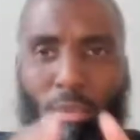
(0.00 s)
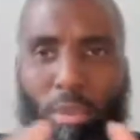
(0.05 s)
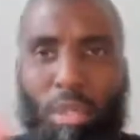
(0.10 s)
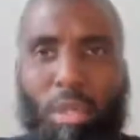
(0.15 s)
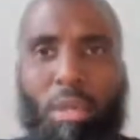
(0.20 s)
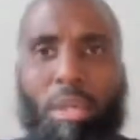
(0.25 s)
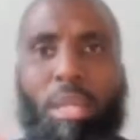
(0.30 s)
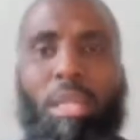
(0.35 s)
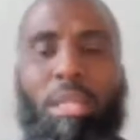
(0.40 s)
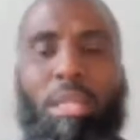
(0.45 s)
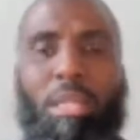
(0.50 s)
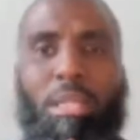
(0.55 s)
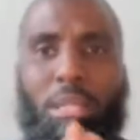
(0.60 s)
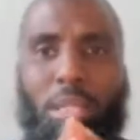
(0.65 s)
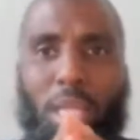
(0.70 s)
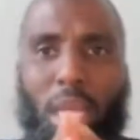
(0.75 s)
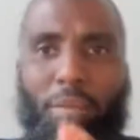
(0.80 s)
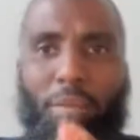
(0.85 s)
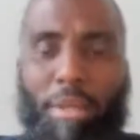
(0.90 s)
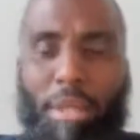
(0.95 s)
we are in the
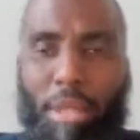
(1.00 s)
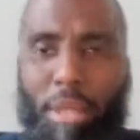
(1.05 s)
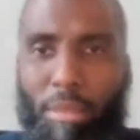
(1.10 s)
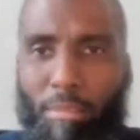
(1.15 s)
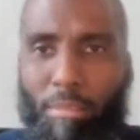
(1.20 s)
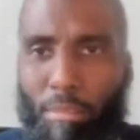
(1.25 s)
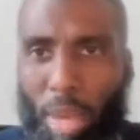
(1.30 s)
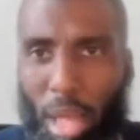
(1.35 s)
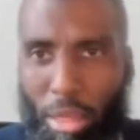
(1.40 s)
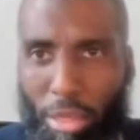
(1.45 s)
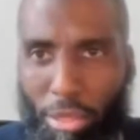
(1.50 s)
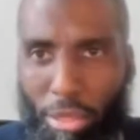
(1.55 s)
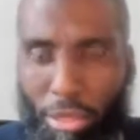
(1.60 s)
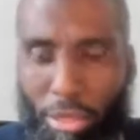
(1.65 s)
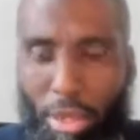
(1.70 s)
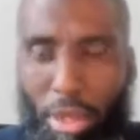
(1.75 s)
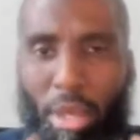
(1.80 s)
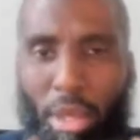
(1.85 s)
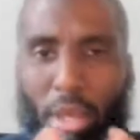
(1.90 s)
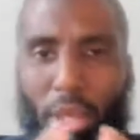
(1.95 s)
7th
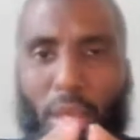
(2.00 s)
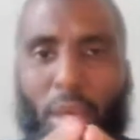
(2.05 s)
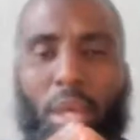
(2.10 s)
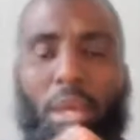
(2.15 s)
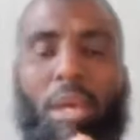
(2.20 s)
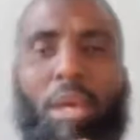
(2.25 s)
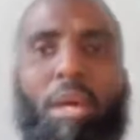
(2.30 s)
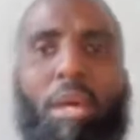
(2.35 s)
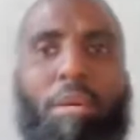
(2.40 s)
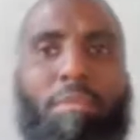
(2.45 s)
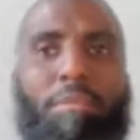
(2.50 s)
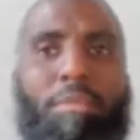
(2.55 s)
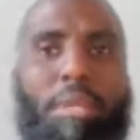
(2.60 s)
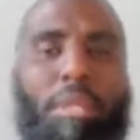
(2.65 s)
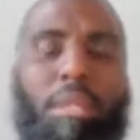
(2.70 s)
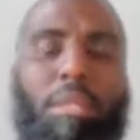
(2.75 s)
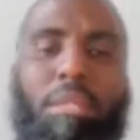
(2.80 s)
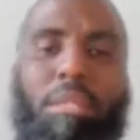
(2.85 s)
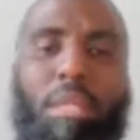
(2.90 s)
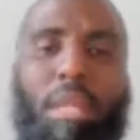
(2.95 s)
month of
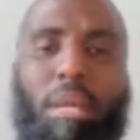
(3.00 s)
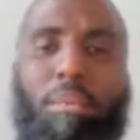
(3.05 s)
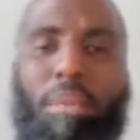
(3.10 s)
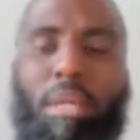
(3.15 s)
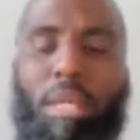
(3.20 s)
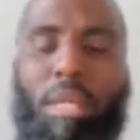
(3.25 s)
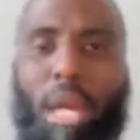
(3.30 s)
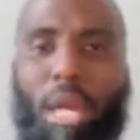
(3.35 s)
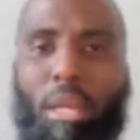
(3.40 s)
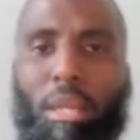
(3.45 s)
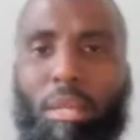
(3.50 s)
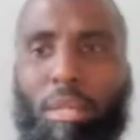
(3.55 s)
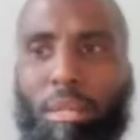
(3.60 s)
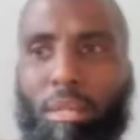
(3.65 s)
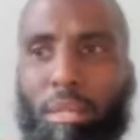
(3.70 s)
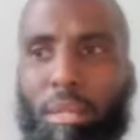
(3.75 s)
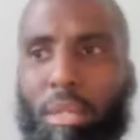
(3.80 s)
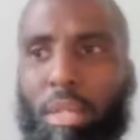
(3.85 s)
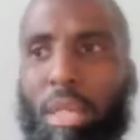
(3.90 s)
the Islamic calendar.